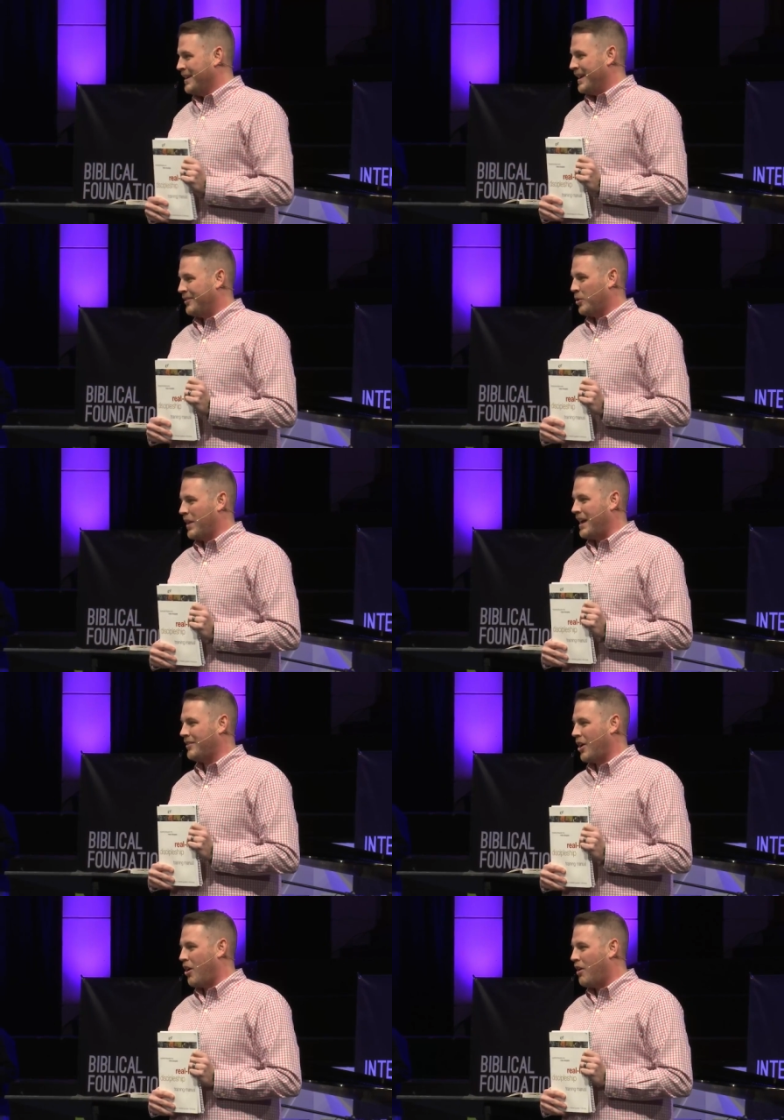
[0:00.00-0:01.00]
And so that
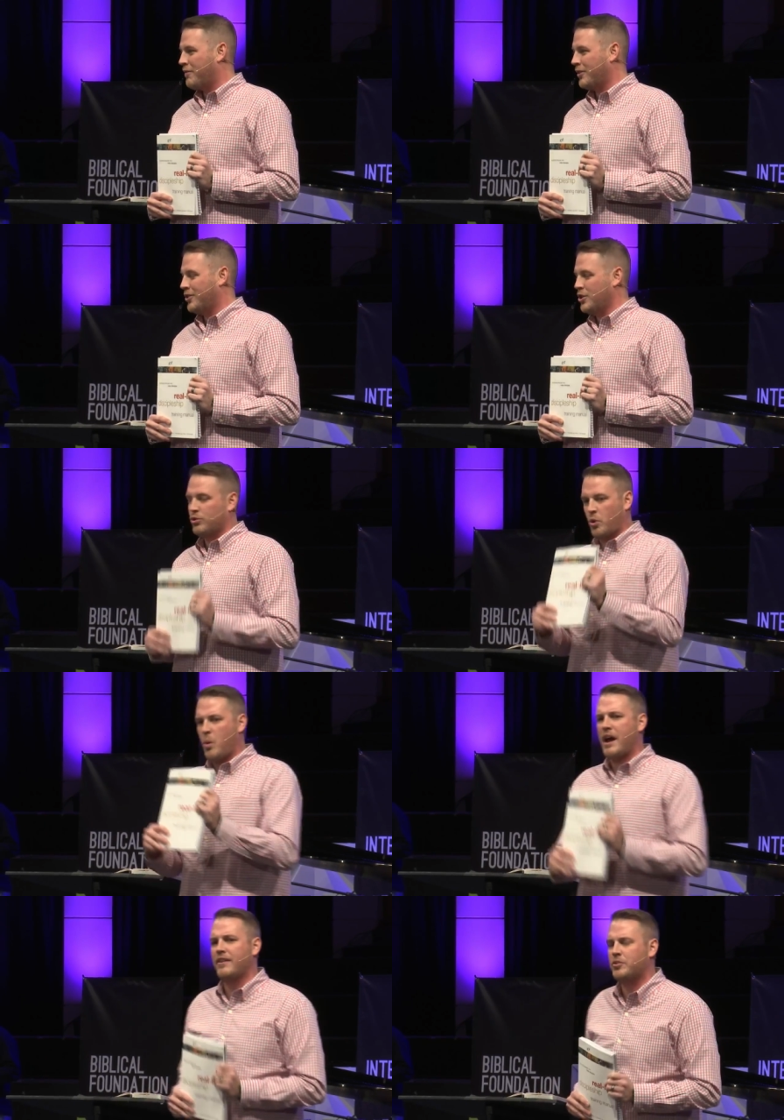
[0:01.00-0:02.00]
is our offer to you. So,
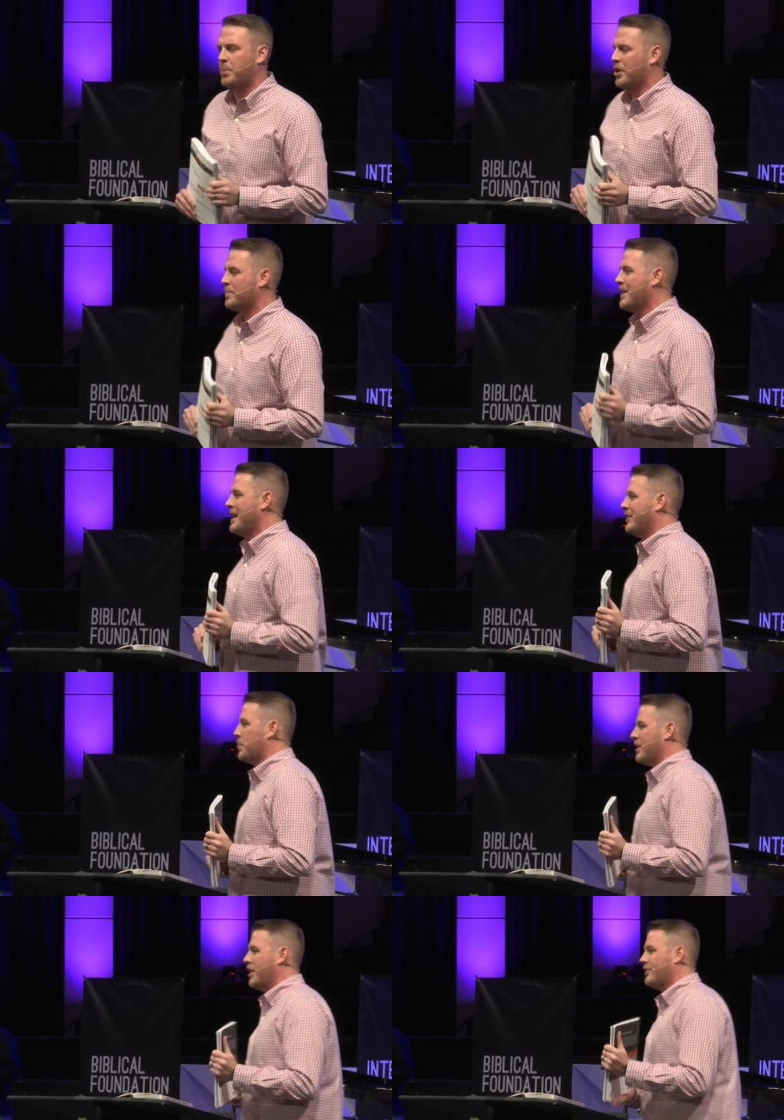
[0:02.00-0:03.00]
why this book? Is
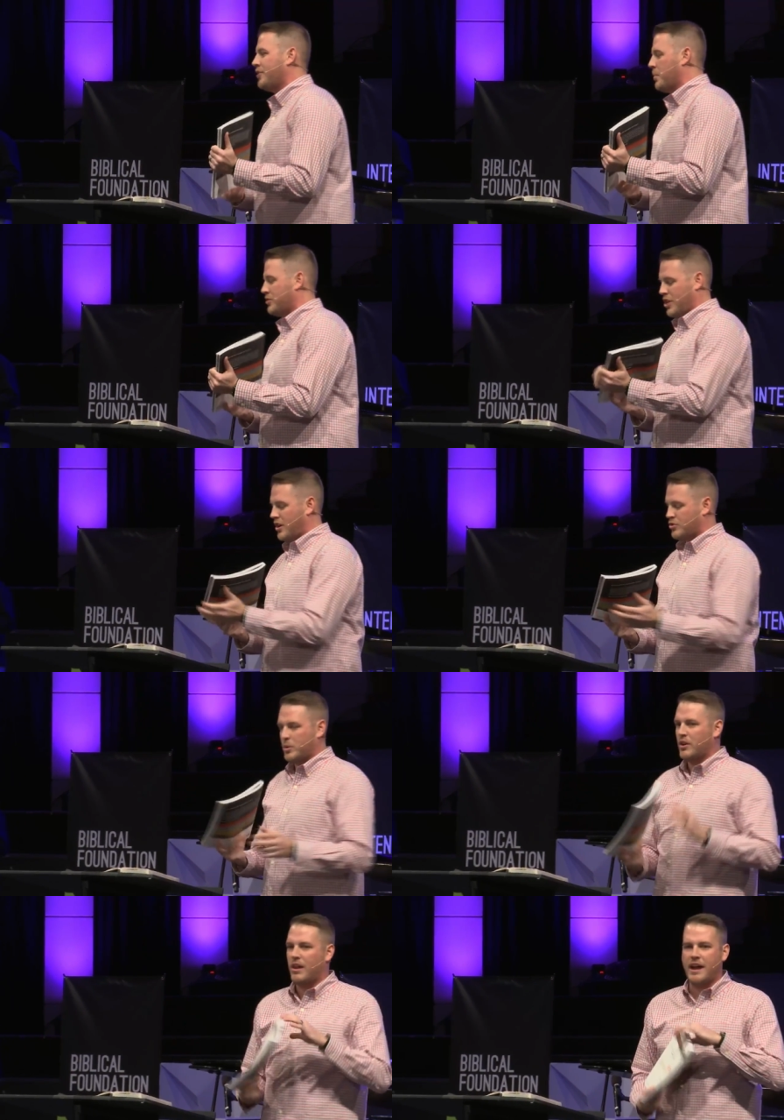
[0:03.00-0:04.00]
it because some church,
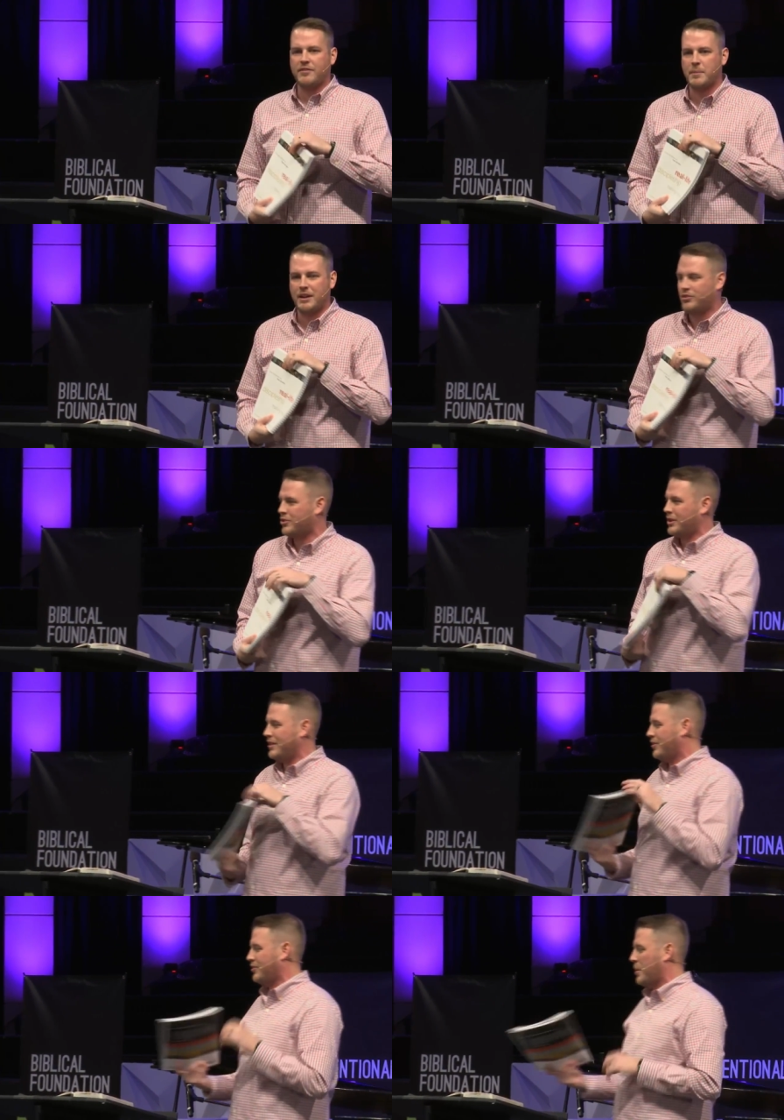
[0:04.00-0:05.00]
real life
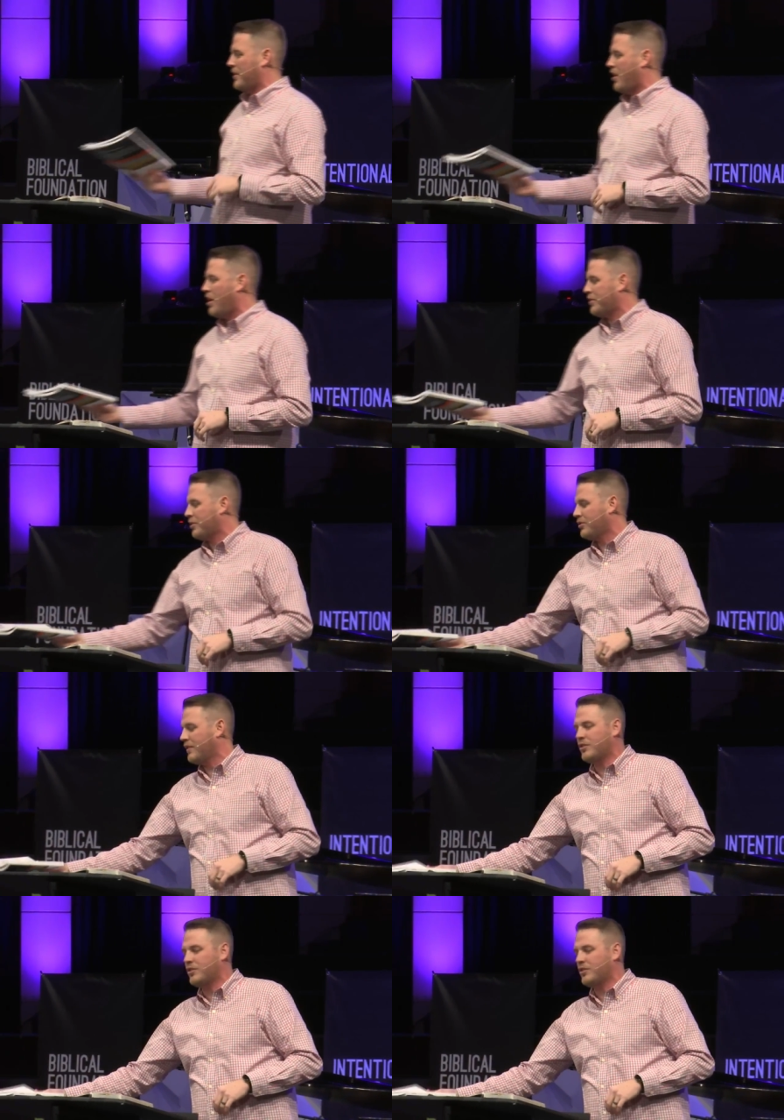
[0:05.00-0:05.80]
ministries, or some of the authors of